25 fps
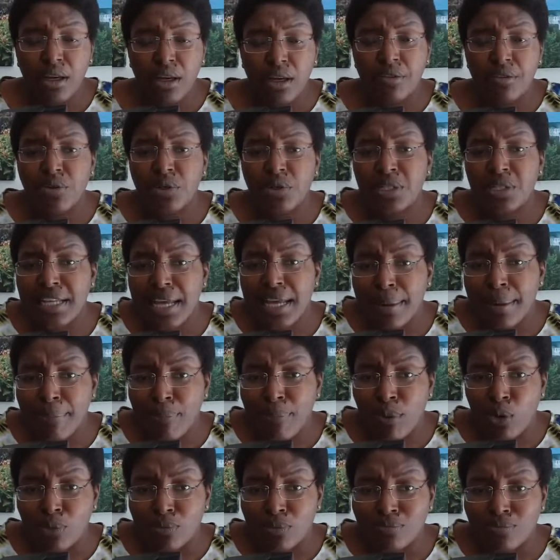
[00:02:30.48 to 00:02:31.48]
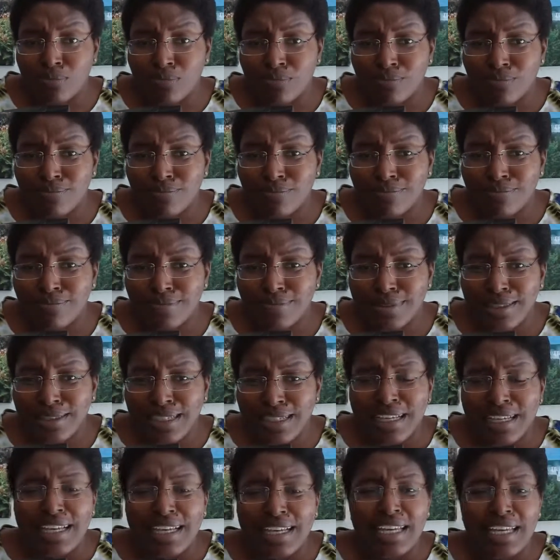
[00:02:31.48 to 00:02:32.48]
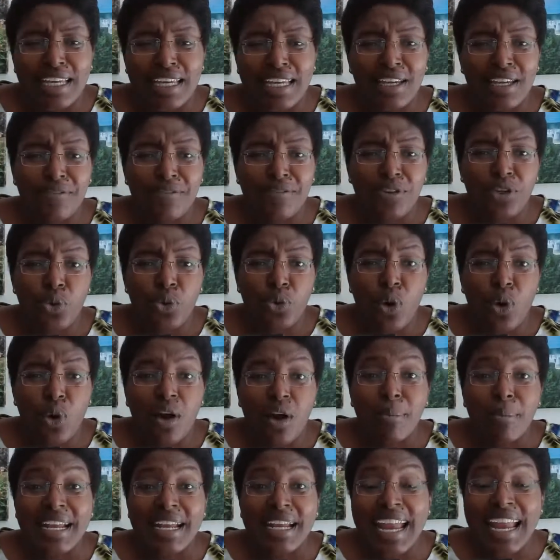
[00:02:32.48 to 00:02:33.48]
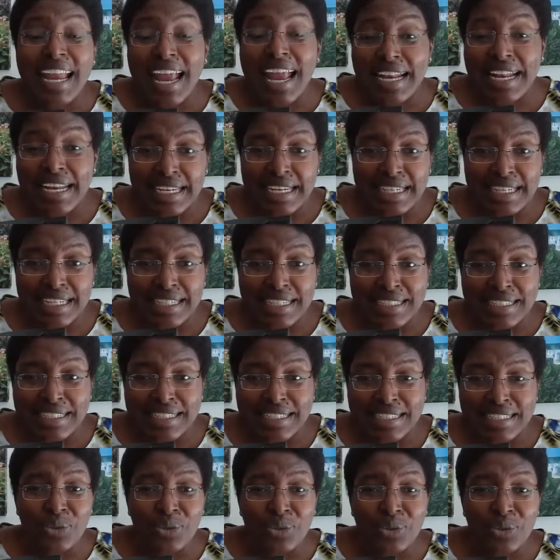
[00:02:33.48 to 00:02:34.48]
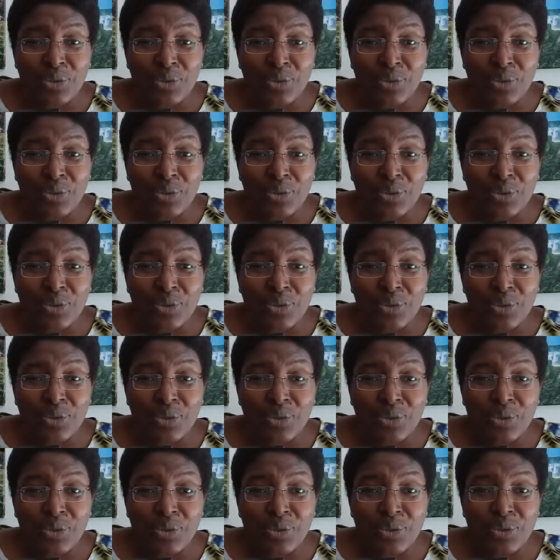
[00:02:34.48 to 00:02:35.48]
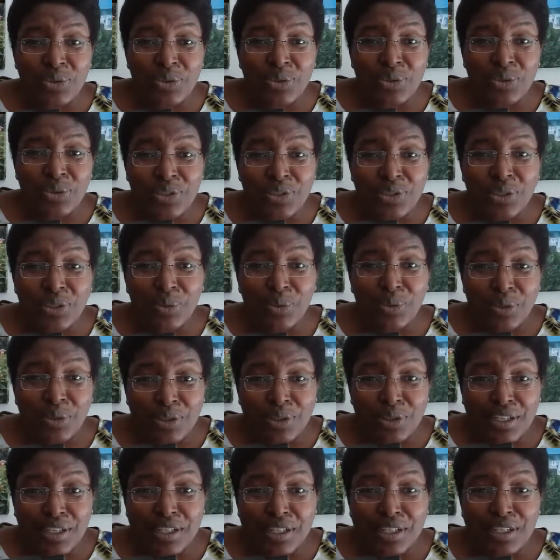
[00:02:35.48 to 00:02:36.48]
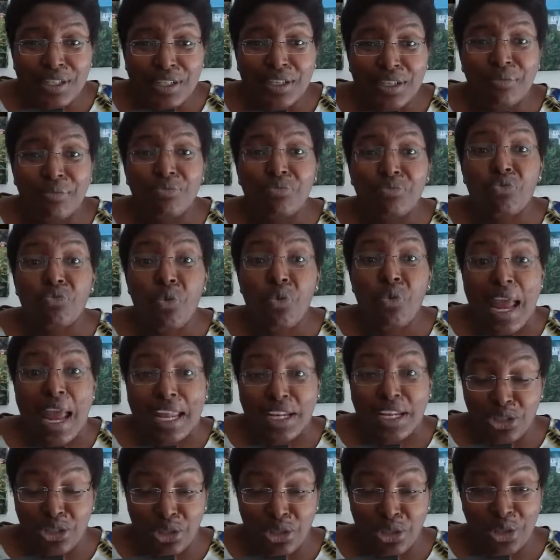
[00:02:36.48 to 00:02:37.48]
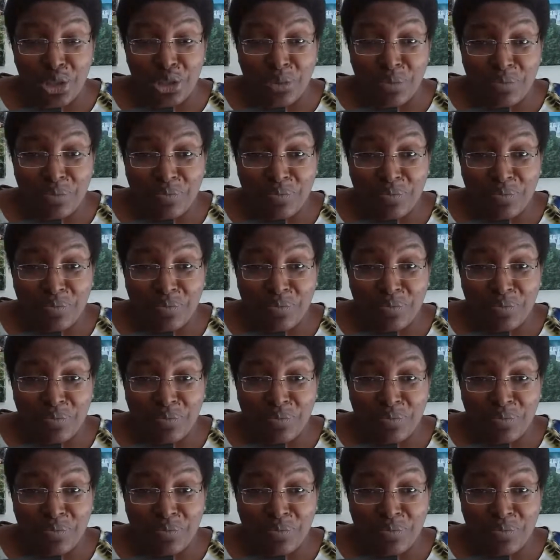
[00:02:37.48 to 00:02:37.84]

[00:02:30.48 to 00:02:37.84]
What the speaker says: For example, if you are a mechanic, you might need to use the word wrench.